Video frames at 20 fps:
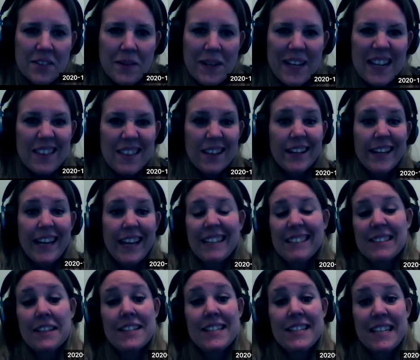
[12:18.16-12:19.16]
So anything, I guess,
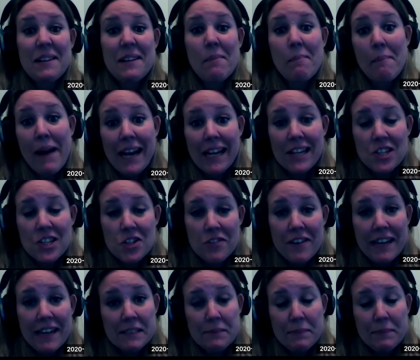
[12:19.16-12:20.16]
that didn't match your
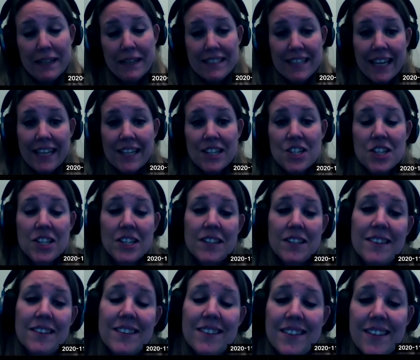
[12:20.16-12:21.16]

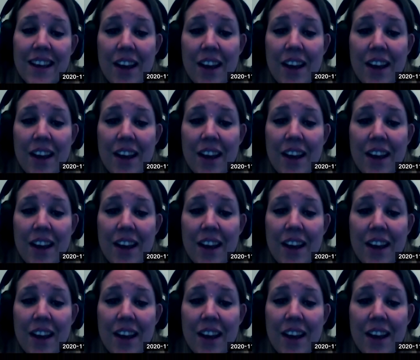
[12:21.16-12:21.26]
expectations